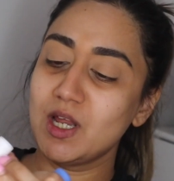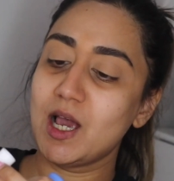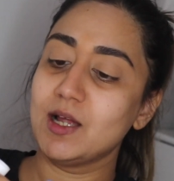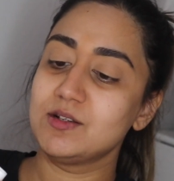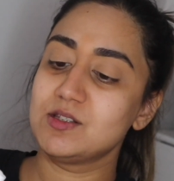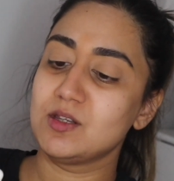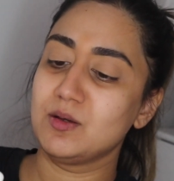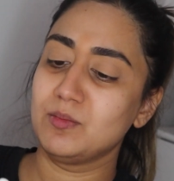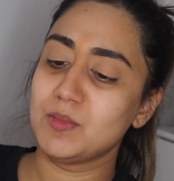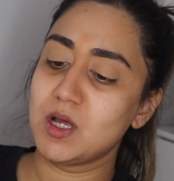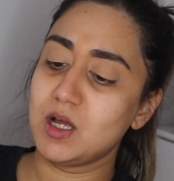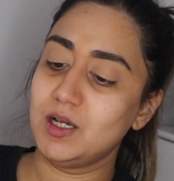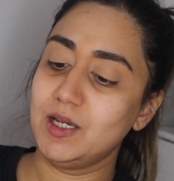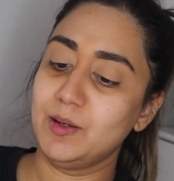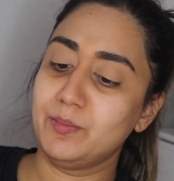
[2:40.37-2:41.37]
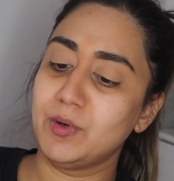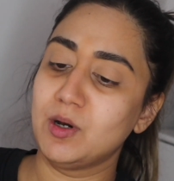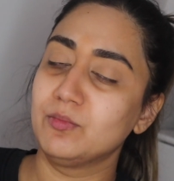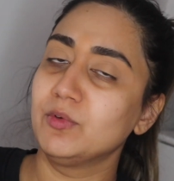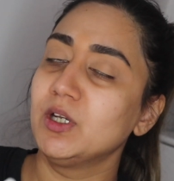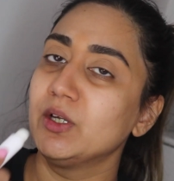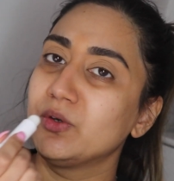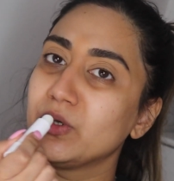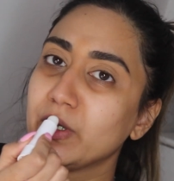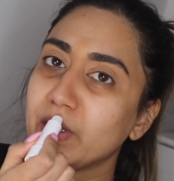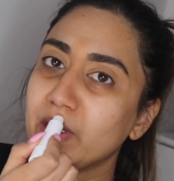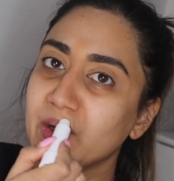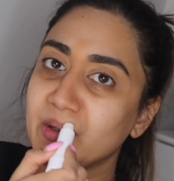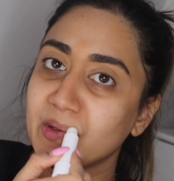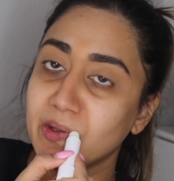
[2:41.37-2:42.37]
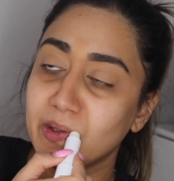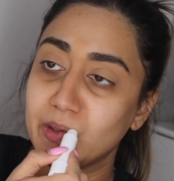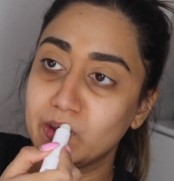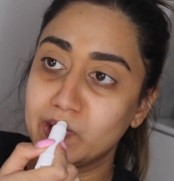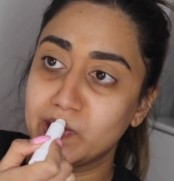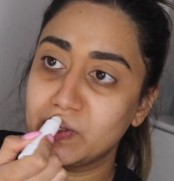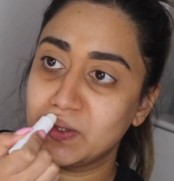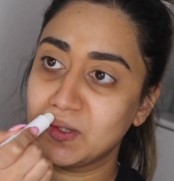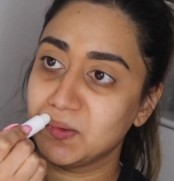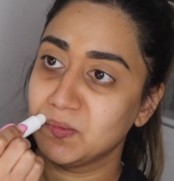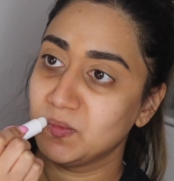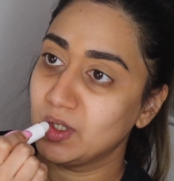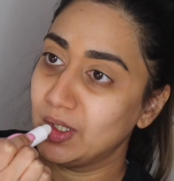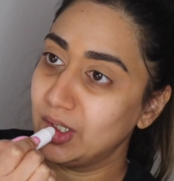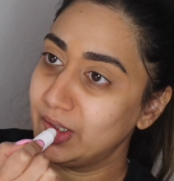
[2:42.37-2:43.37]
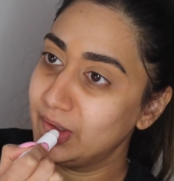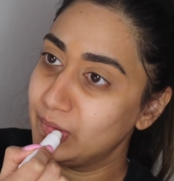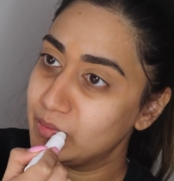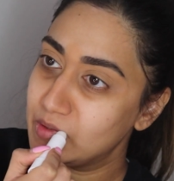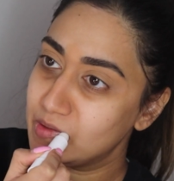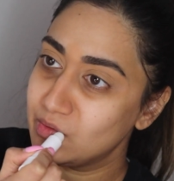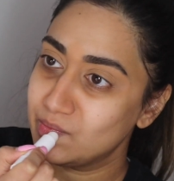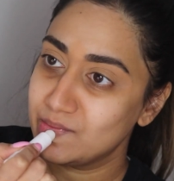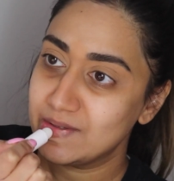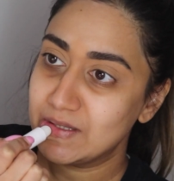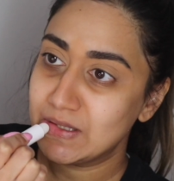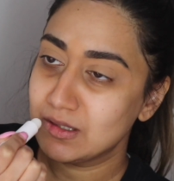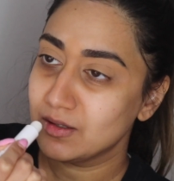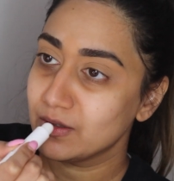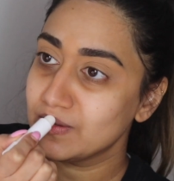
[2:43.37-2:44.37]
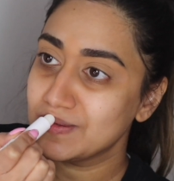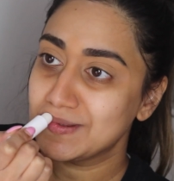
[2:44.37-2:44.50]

to add some lip balm really quickly because my lips have been